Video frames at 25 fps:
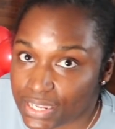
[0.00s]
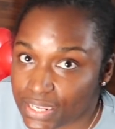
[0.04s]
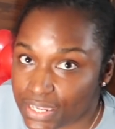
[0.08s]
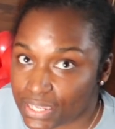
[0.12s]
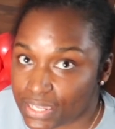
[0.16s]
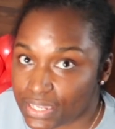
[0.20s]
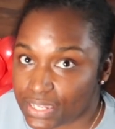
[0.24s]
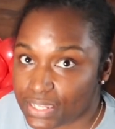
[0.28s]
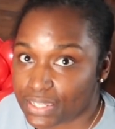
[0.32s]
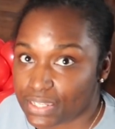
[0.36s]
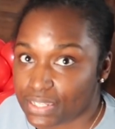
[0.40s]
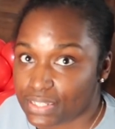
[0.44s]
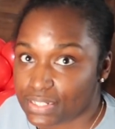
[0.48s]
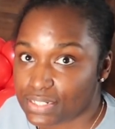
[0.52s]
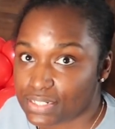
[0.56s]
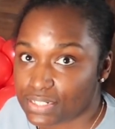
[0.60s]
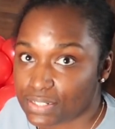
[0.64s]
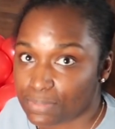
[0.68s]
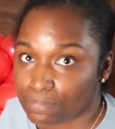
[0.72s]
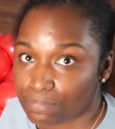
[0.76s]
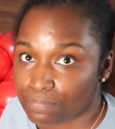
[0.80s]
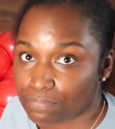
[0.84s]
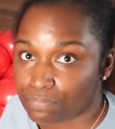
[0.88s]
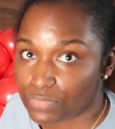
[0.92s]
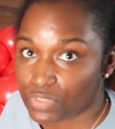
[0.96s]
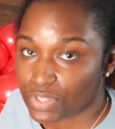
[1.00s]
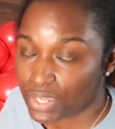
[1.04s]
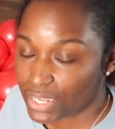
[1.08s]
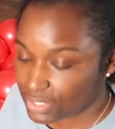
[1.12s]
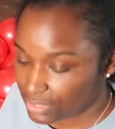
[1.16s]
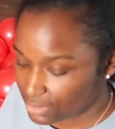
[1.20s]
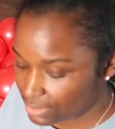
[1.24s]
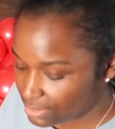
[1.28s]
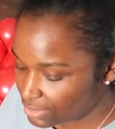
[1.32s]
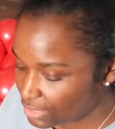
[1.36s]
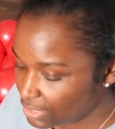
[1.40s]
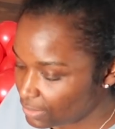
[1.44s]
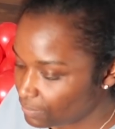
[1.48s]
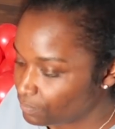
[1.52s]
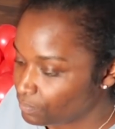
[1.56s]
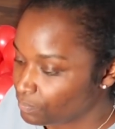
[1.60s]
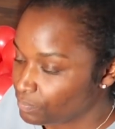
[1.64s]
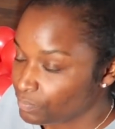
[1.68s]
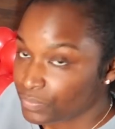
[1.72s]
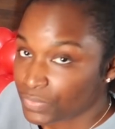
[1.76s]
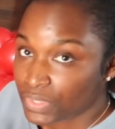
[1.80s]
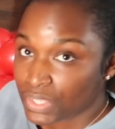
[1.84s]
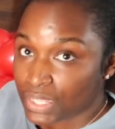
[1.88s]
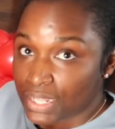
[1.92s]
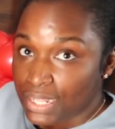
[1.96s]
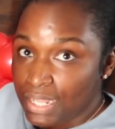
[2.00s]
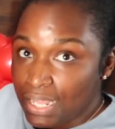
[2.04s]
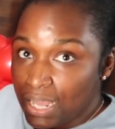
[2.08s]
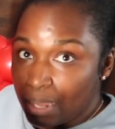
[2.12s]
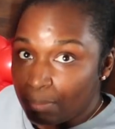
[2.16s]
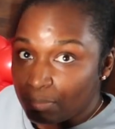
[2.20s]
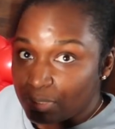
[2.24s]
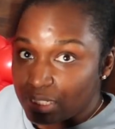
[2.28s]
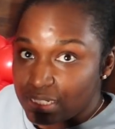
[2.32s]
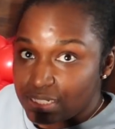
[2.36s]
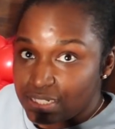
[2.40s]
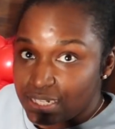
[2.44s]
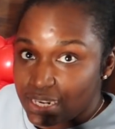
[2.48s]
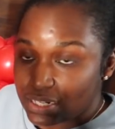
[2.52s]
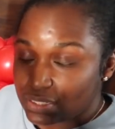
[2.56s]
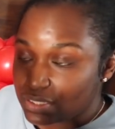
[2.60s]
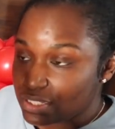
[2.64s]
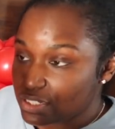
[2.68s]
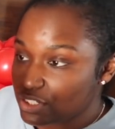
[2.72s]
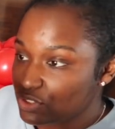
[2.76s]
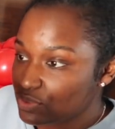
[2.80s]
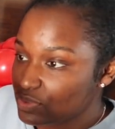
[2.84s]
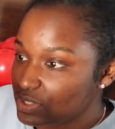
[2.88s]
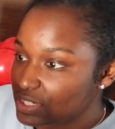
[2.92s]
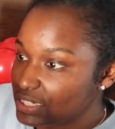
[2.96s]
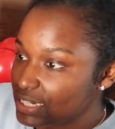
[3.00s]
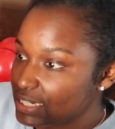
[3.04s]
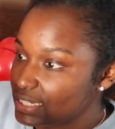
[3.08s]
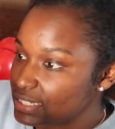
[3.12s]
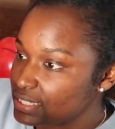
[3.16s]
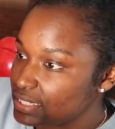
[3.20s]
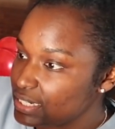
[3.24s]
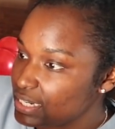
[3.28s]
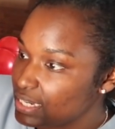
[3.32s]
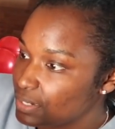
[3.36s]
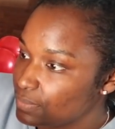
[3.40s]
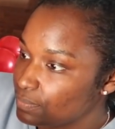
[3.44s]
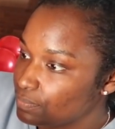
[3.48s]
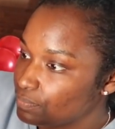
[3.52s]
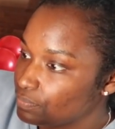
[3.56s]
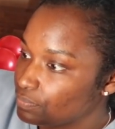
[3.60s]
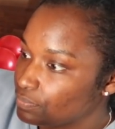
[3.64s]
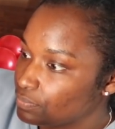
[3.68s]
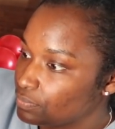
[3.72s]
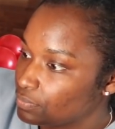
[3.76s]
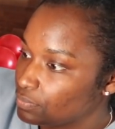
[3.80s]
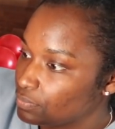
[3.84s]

is, you guys can see, I'm gonna take the 260,